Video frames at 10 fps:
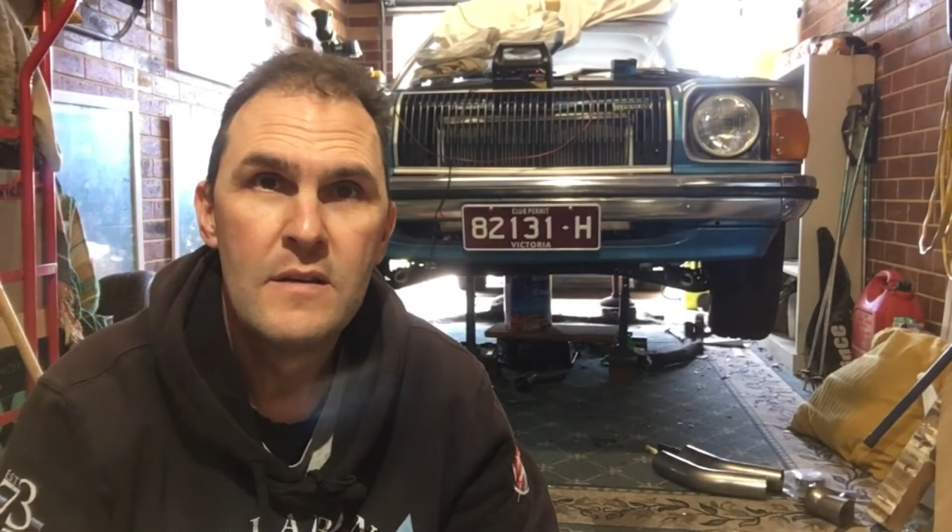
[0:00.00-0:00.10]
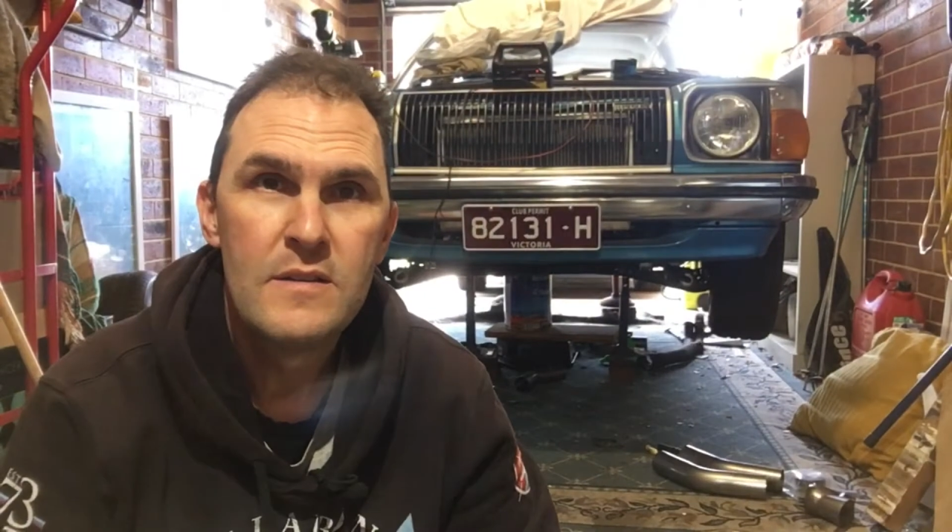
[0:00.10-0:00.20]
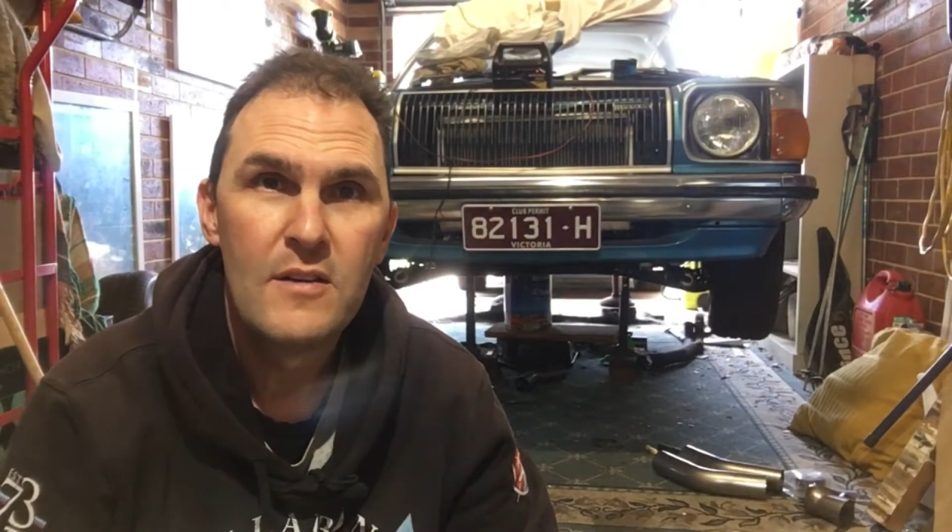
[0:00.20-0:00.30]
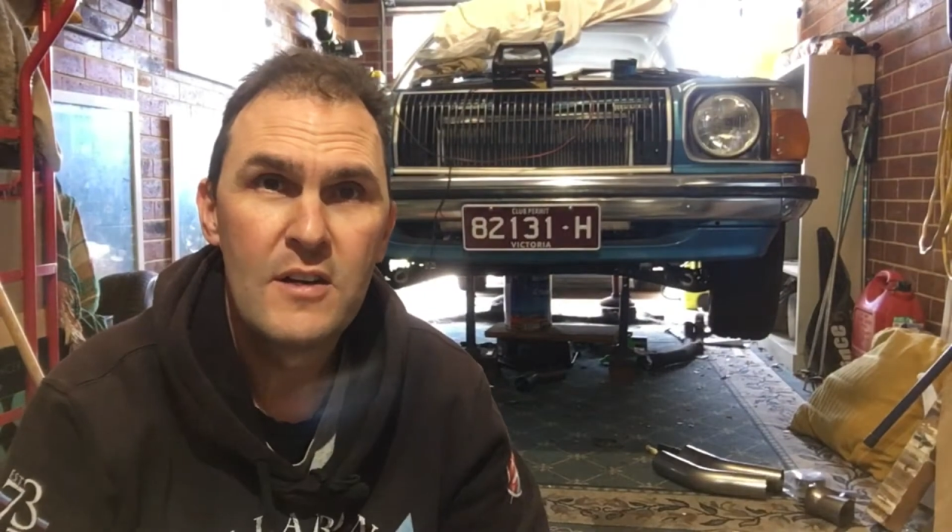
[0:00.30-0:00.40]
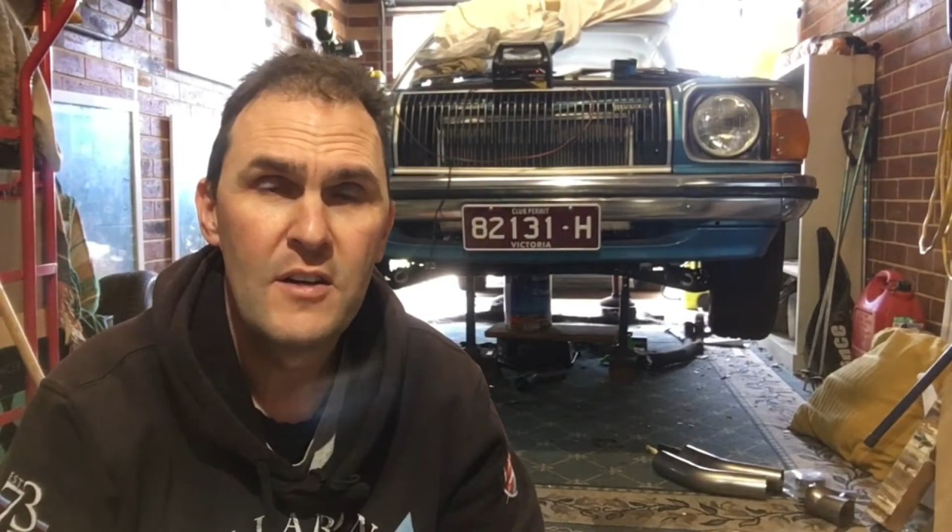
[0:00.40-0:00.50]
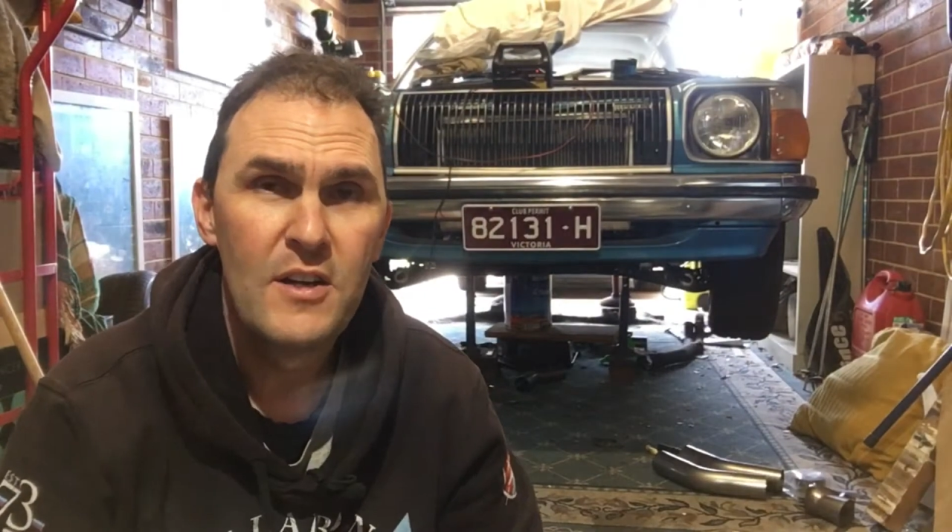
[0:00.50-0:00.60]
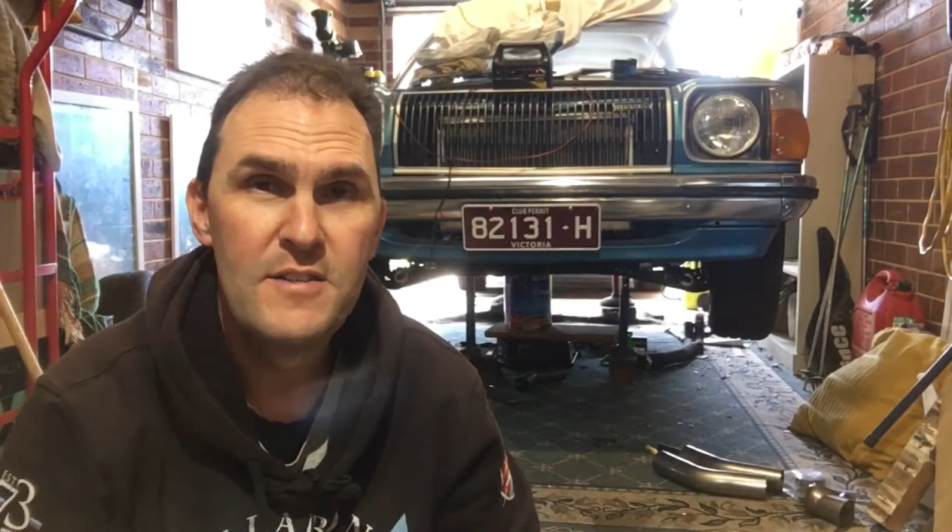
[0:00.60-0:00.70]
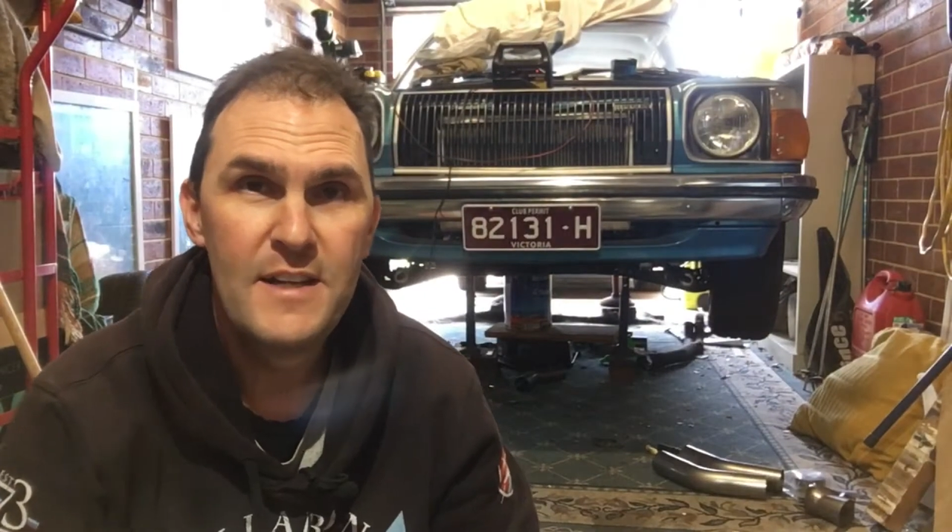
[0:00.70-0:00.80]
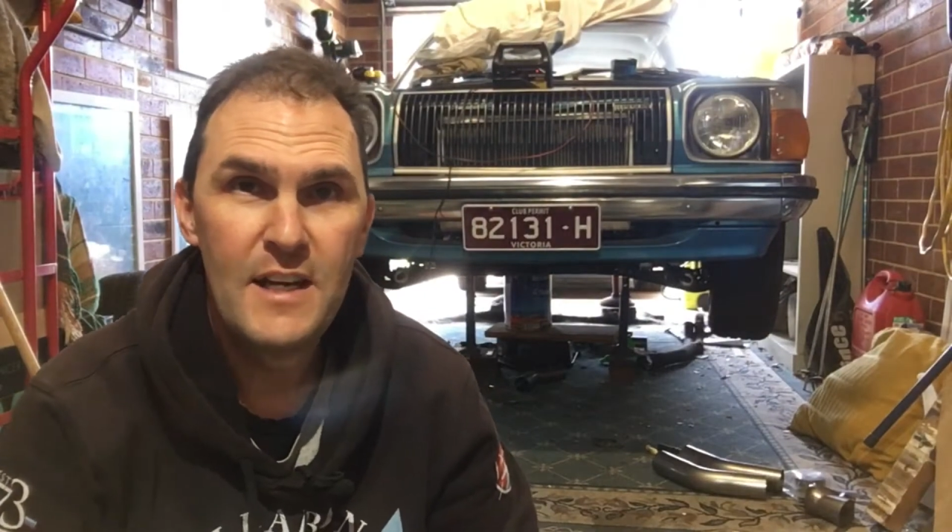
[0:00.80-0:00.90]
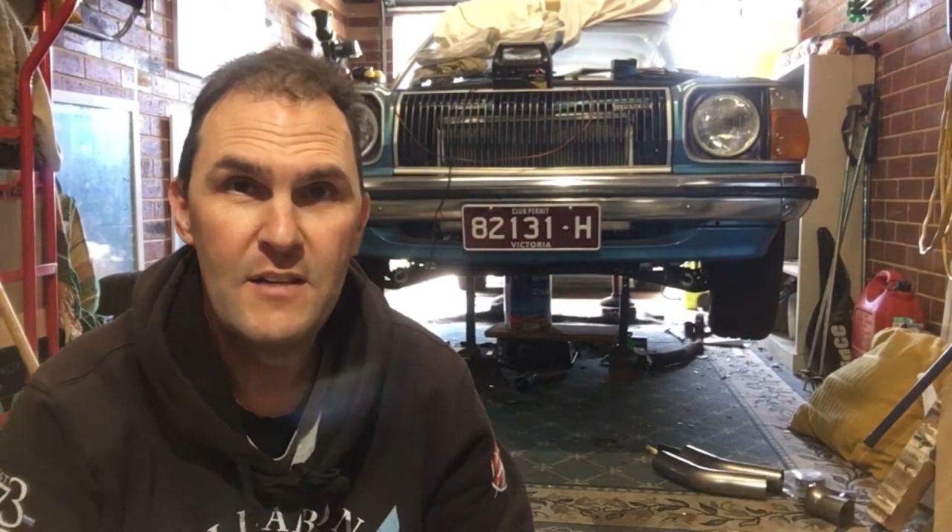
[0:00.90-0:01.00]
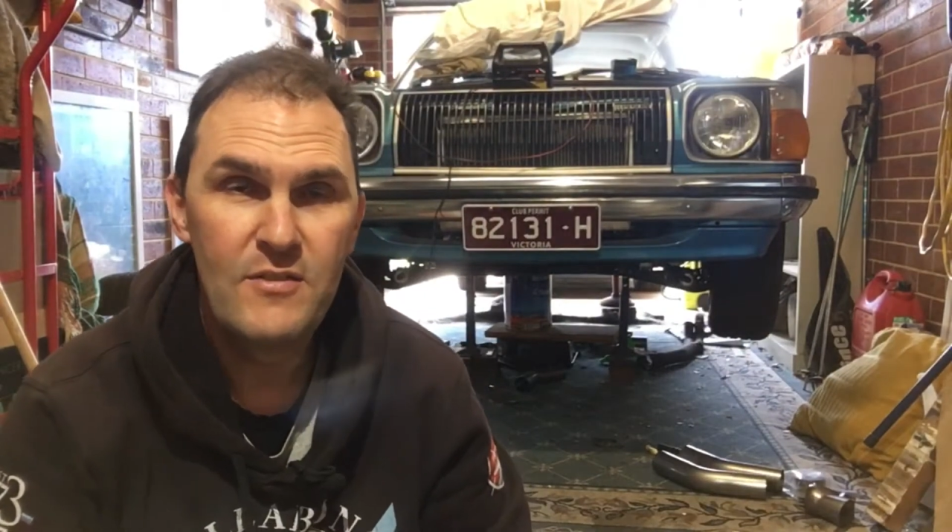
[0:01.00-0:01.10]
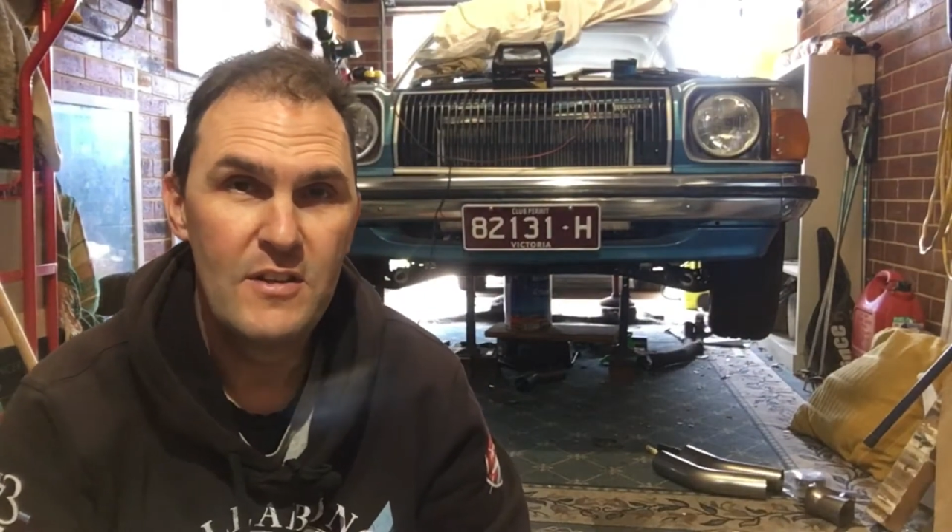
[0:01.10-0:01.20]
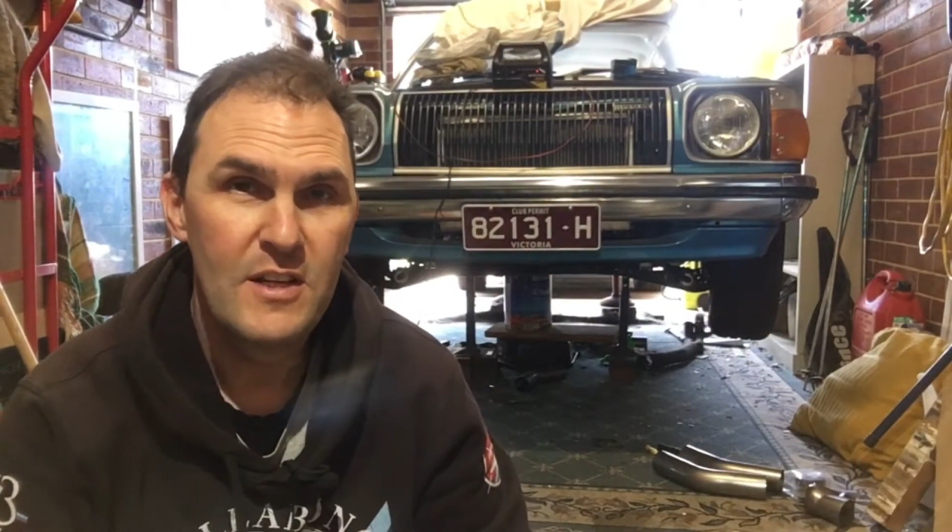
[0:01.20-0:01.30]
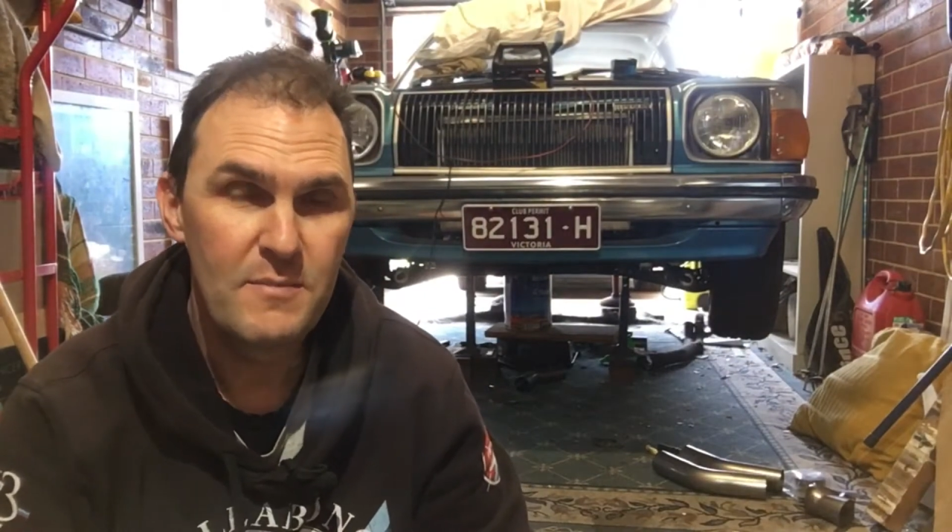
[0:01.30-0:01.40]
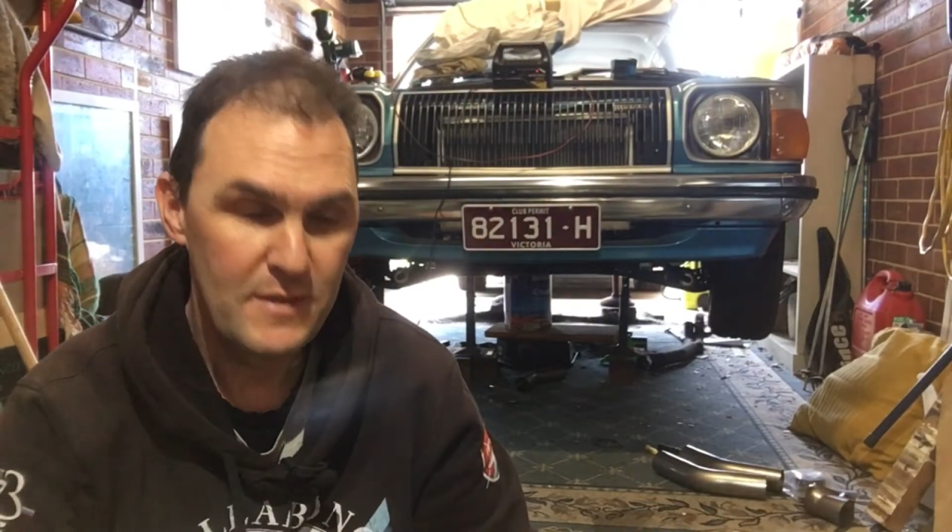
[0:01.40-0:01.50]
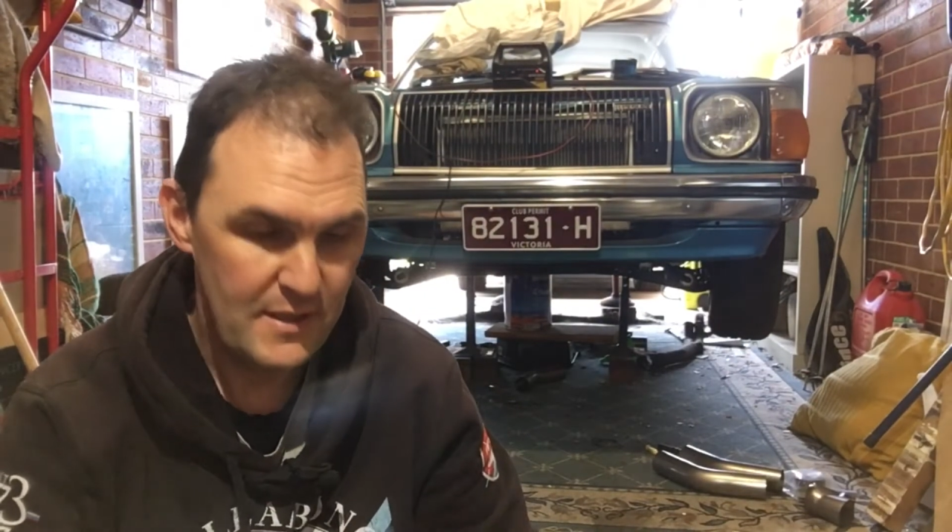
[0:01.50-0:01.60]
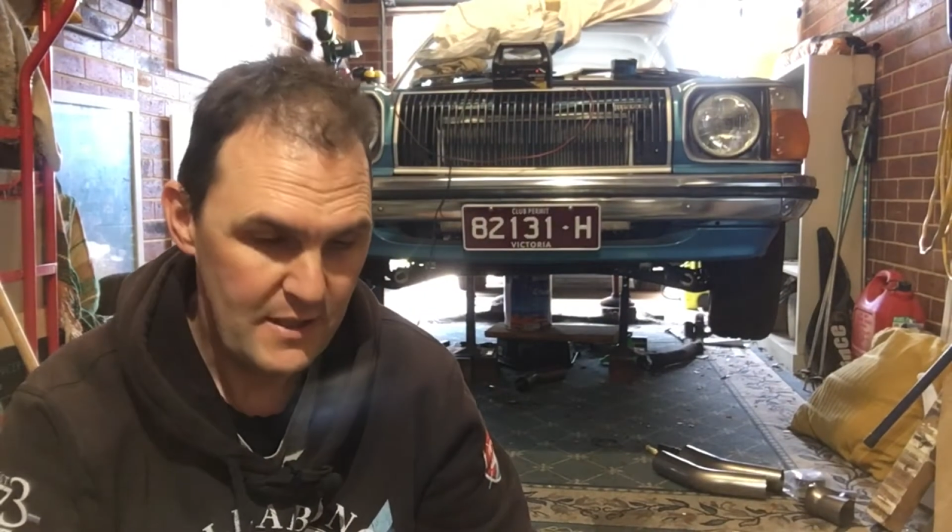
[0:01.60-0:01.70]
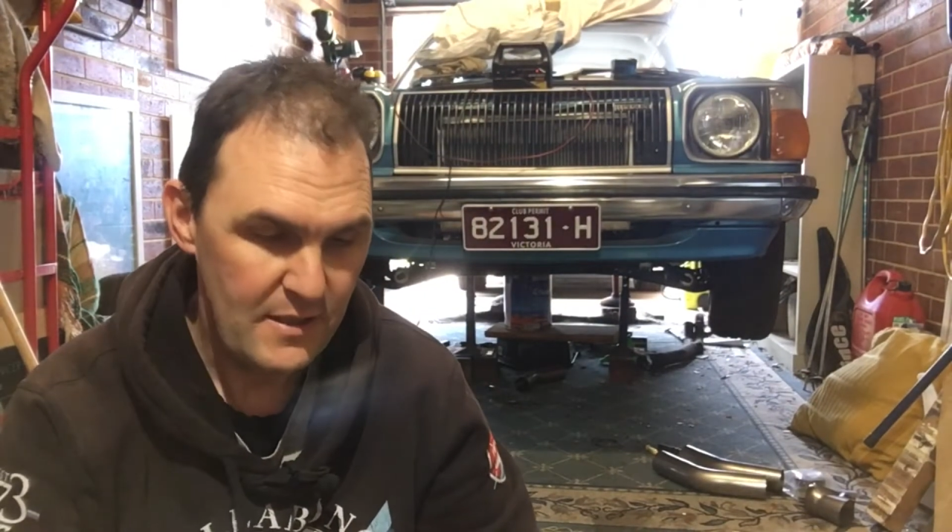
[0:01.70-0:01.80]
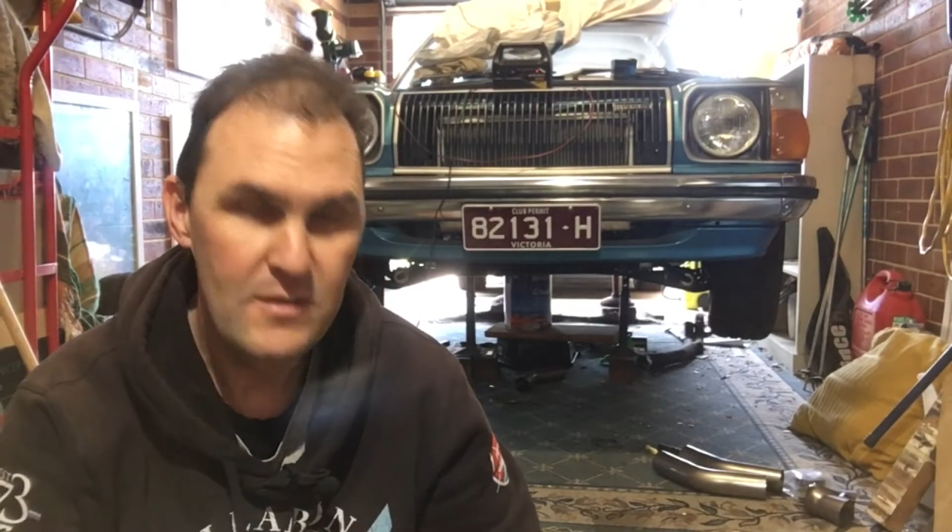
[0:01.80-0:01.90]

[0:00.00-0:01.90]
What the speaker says: I've got no doubt if you're like me,